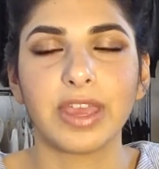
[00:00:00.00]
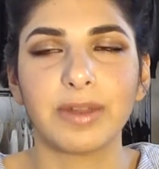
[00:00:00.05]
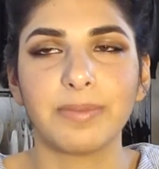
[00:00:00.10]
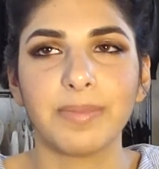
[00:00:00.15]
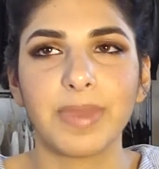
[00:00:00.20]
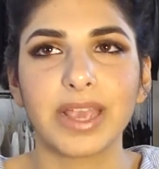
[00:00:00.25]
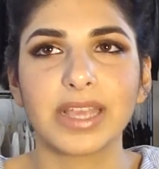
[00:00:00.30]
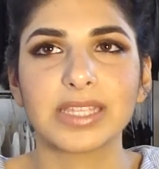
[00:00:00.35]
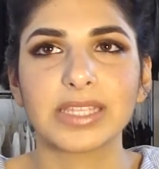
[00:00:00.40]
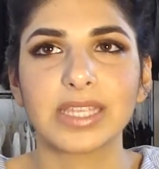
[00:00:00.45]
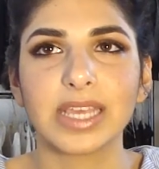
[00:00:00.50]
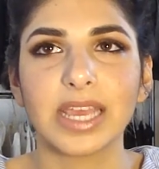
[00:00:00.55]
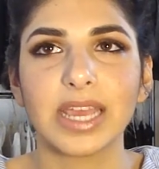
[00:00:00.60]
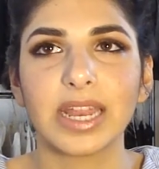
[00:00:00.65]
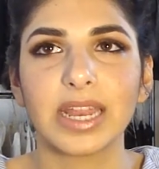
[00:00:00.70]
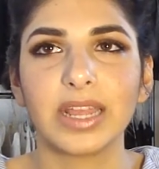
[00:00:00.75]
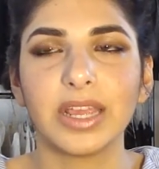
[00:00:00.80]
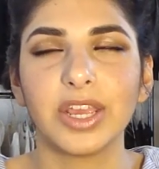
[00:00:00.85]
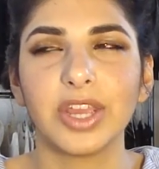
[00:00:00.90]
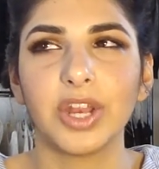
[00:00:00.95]
It makes
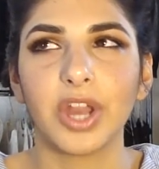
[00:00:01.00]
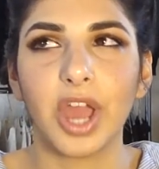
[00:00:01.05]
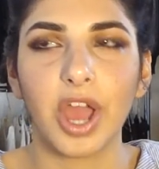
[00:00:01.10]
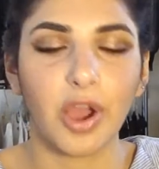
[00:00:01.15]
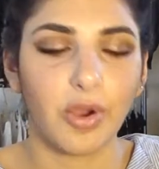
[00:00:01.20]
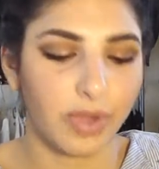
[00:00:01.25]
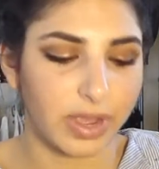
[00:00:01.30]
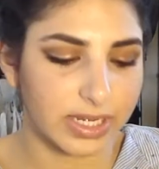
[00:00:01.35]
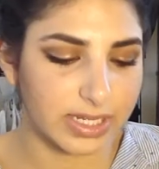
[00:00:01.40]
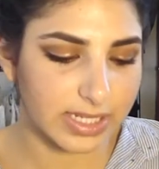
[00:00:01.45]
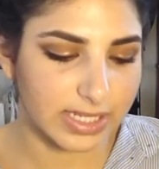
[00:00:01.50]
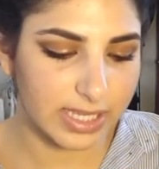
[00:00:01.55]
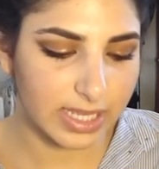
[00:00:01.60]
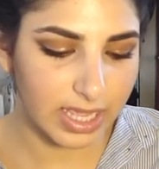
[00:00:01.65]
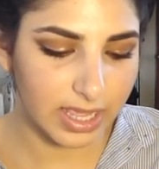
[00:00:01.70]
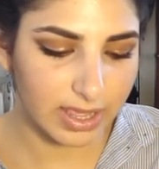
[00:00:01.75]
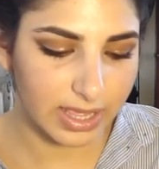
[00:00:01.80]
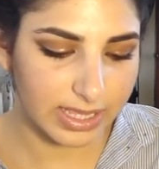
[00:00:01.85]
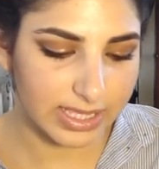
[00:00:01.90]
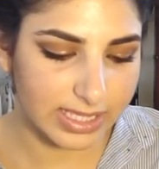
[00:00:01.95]
it, you know, it
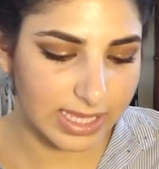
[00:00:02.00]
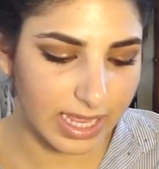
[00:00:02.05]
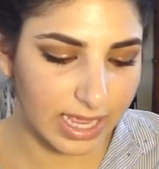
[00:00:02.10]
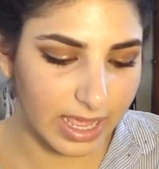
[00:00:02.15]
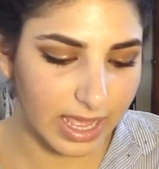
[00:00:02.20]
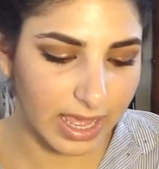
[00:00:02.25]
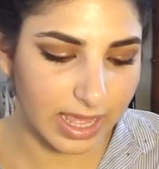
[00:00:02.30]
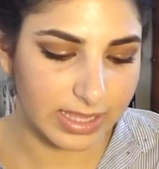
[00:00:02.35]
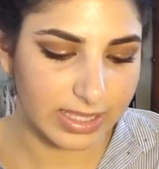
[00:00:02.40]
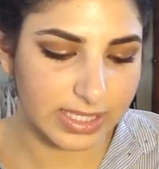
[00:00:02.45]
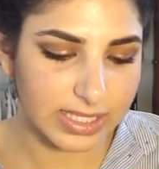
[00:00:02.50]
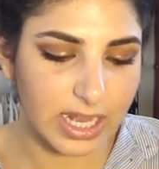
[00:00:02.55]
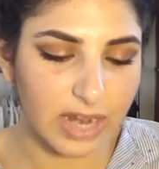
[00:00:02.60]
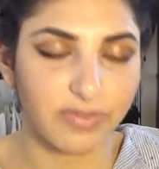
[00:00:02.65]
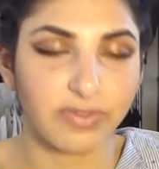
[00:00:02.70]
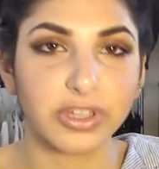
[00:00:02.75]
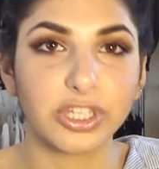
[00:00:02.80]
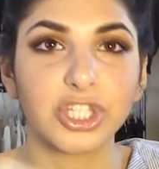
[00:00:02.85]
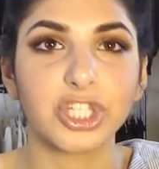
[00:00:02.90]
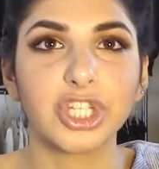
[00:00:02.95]
doesn't get, it's like a, instead
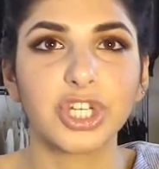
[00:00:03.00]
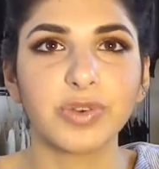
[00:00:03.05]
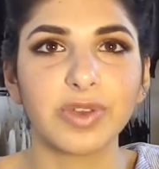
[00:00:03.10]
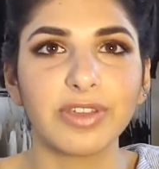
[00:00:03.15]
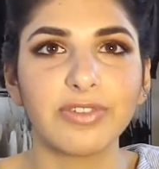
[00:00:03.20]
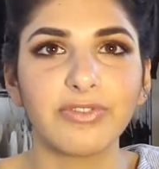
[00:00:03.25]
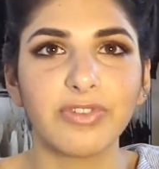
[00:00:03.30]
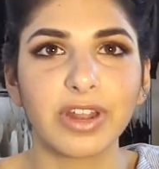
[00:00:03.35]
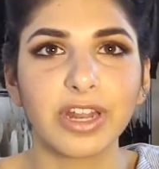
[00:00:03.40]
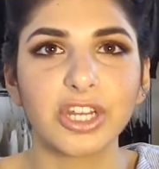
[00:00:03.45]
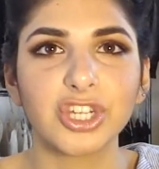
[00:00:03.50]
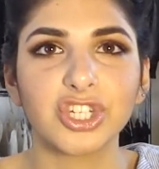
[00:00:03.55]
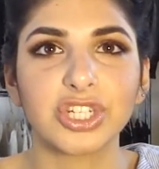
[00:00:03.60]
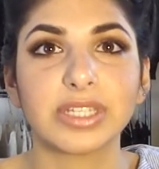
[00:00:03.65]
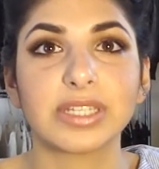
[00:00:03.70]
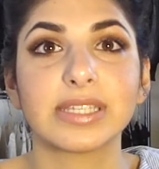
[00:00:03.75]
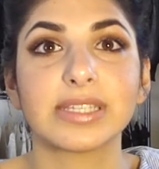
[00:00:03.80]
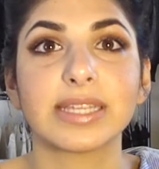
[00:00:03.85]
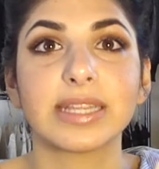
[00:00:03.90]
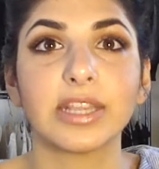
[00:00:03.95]
of a dewy finish,
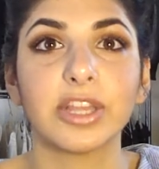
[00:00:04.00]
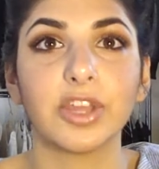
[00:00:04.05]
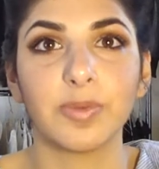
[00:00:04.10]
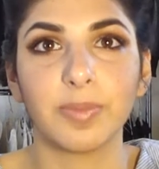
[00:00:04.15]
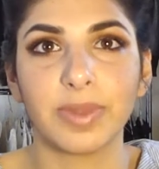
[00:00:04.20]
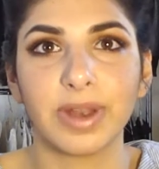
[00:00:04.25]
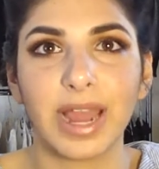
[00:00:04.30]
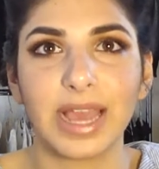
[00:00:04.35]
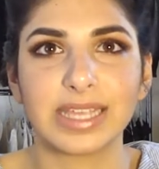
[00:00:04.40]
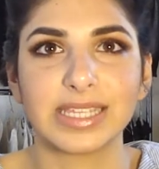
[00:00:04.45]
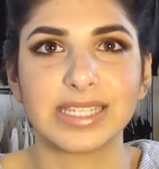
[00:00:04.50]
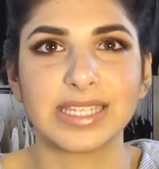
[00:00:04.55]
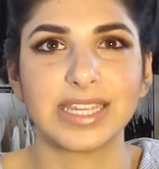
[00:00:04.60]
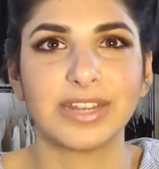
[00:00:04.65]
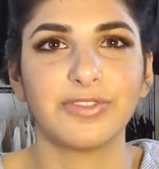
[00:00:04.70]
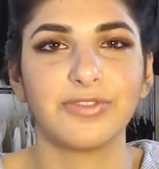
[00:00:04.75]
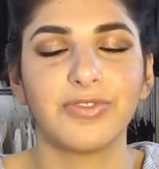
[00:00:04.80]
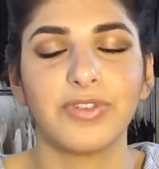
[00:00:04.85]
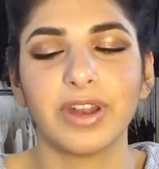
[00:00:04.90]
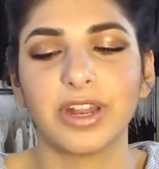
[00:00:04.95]
it's this
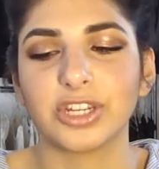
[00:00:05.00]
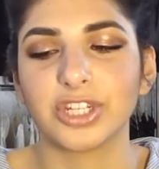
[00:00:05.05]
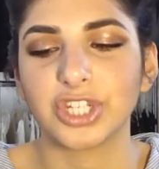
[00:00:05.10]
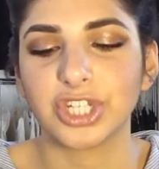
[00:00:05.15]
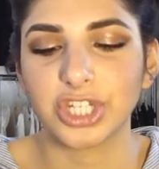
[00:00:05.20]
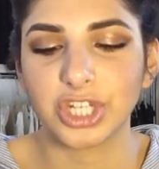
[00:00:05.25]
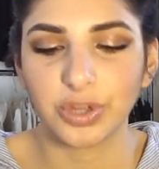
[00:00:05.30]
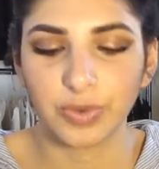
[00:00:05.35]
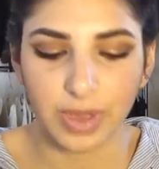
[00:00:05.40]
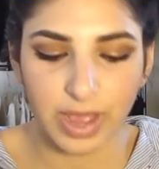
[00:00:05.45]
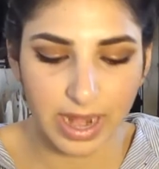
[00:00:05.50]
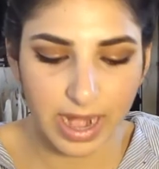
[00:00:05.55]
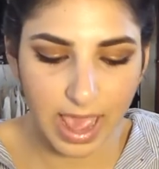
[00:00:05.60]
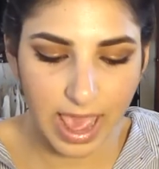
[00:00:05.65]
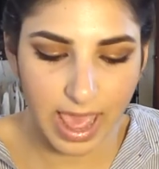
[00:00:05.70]
luminescent finish to it.